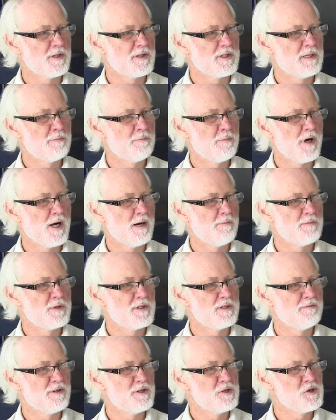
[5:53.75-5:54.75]
the
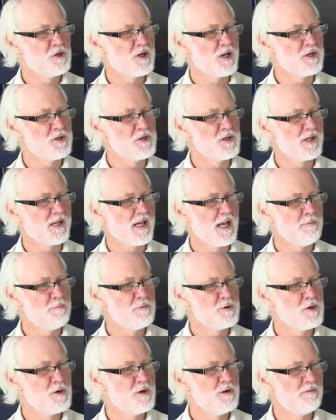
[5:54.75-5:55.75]
Department of Education at
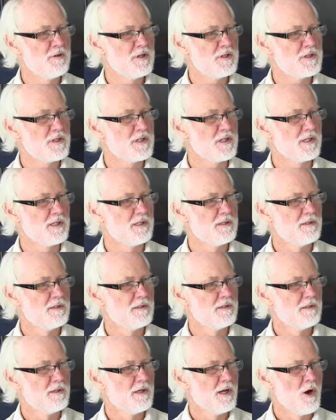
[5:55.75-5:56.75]
Cambridge University?
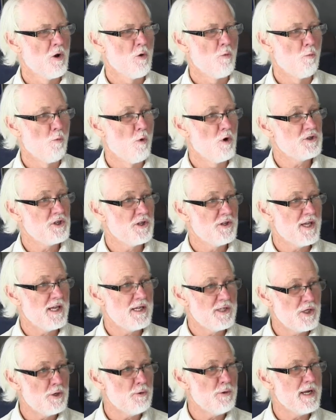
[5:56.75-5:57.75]
What are
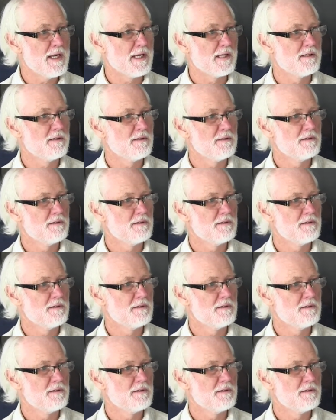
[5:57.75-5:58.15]
they doing?"